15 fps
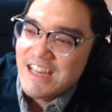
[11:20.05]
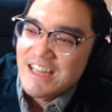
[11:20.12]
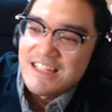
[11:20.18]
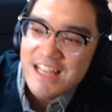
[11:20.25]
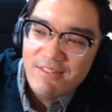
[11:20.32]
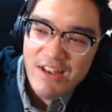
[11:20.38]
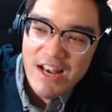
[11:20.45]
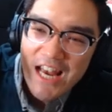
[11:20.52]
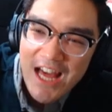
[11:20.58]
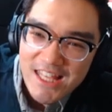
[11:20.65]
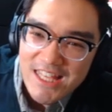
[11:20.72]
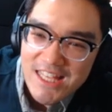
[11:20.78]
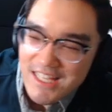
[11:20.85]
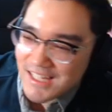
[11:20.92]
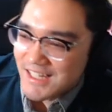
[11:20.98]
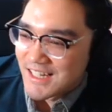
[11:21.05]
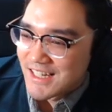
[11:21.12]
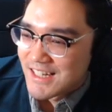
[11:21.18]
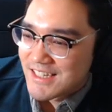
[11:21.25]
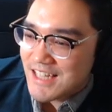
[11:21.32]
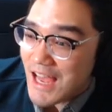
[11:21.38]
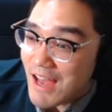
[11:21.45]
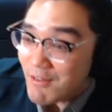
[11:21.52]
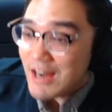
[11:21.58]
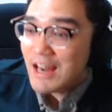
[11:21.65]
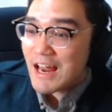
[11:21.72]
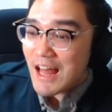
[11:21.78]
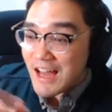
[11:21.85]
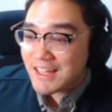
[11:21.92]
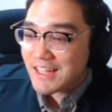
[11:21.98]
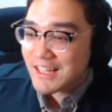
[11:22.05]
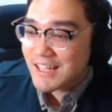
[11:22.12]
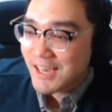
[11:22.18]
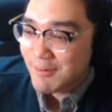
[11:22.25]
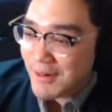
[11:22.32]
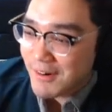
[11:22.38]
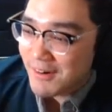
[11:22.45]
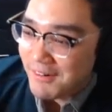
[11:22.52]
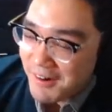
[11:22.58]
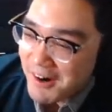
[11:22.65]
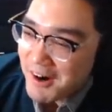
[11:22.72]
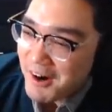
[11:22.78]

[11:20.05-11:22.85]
Seven lucky. Seven lucky. Come on.